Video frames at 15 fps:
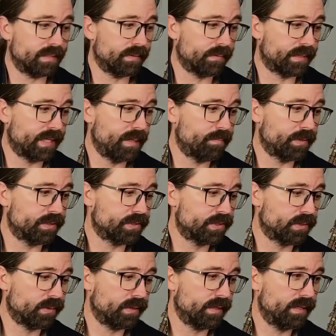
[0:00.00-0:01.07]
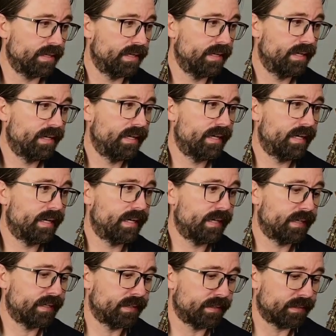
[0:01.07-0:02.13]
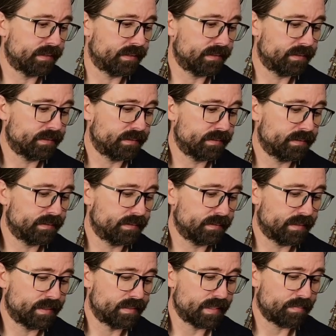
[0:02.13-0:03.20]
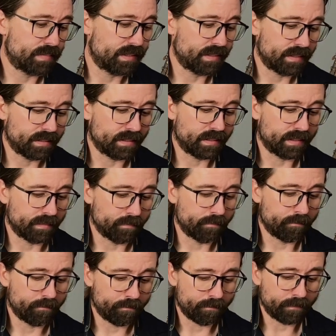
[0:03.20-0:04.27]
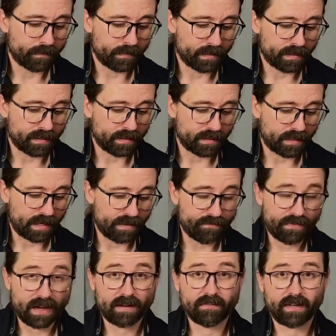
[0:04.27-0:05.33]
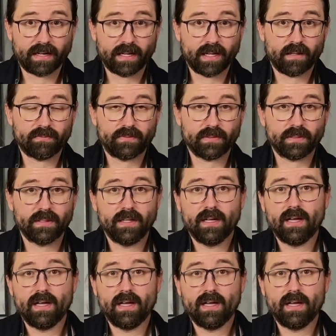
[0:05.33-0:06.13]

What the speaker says: I'll keep it short, and it's something that I found very helpful.